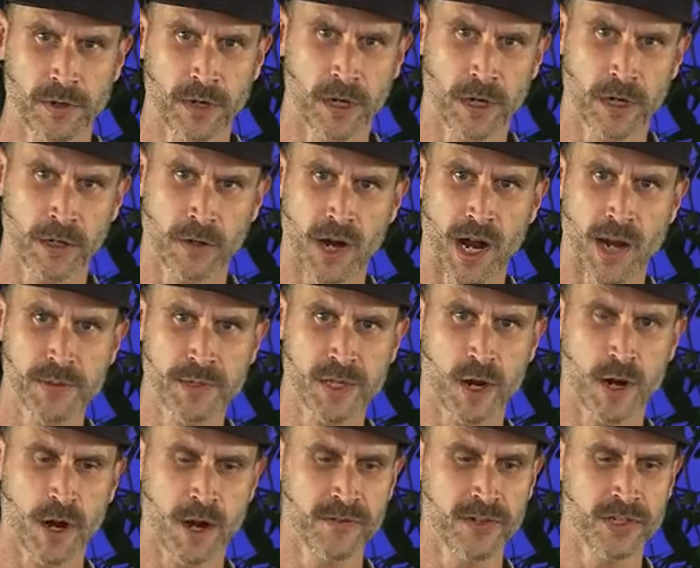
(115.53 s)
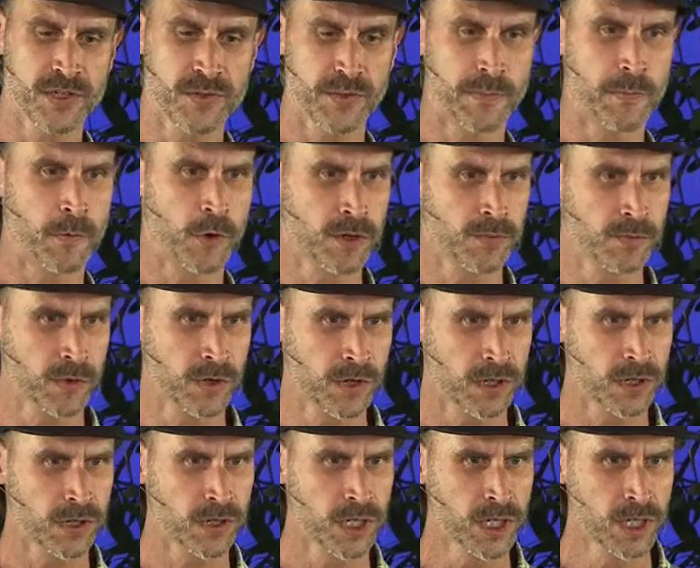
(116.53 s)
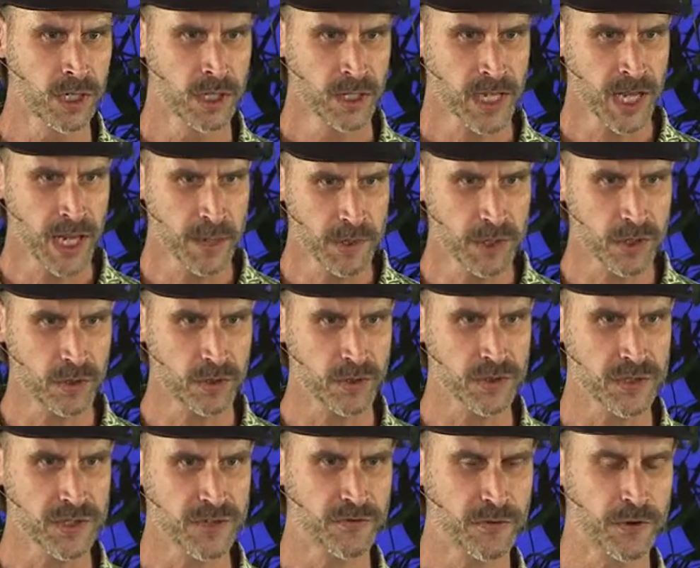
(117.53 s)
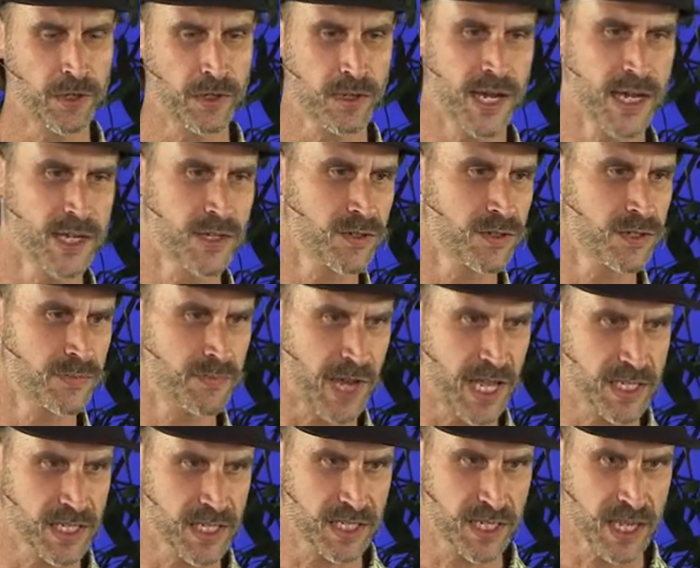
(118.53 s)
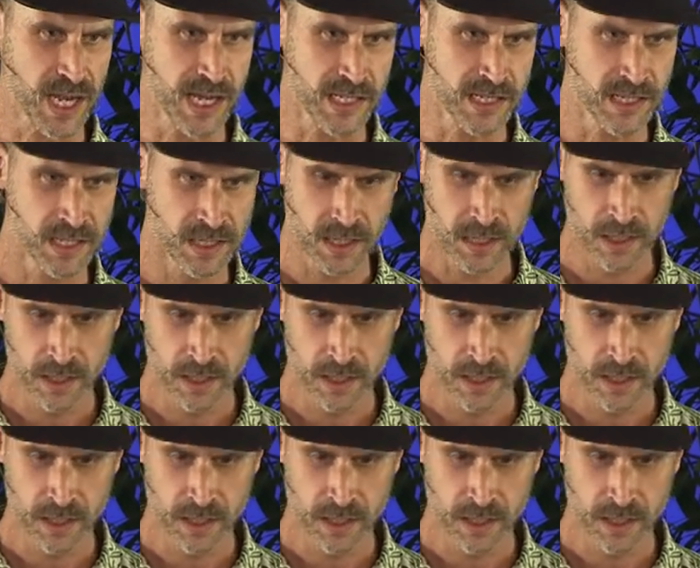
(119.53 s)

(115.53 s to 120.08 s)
our crops to harvest with more and more chemicals and fertilizers and pesticides.